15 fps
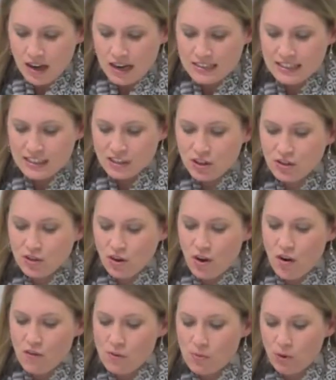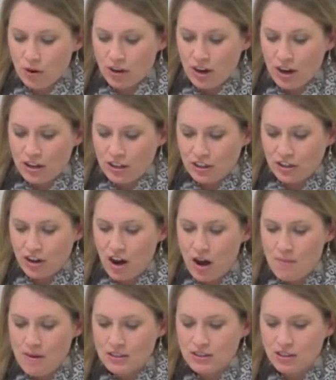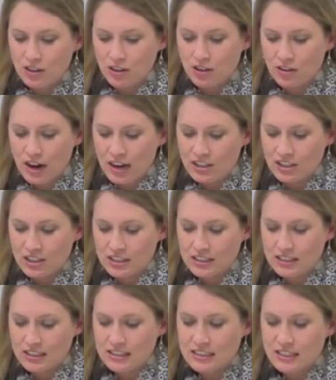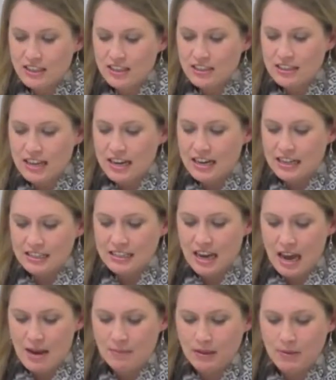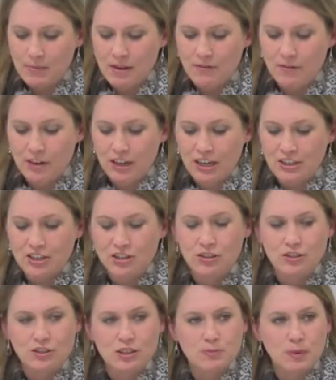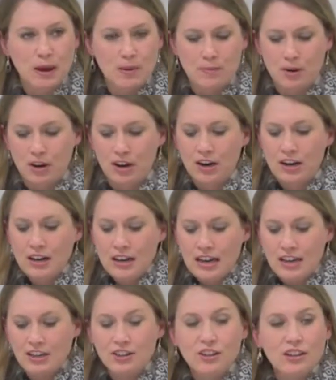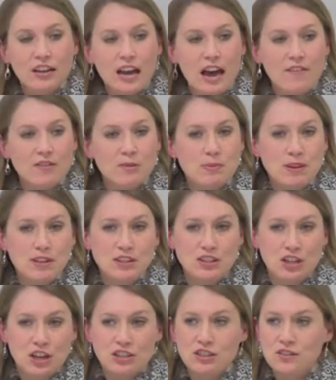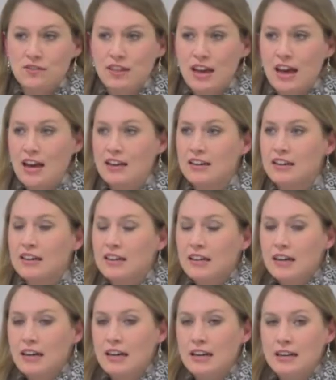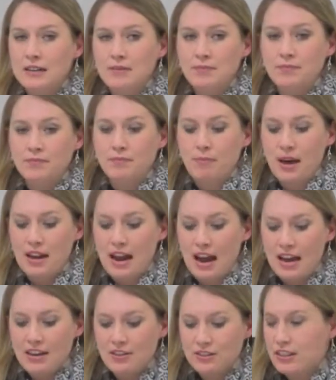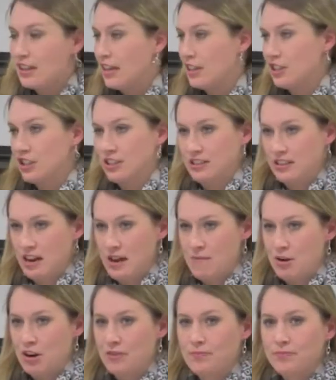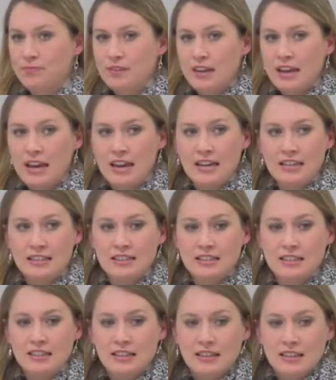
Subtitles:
I say don't go overboard on your comments or corrections. Consider setting a time limit for each student's paper, and you're going to have to be the judge of that, but I use a kitchen timer, and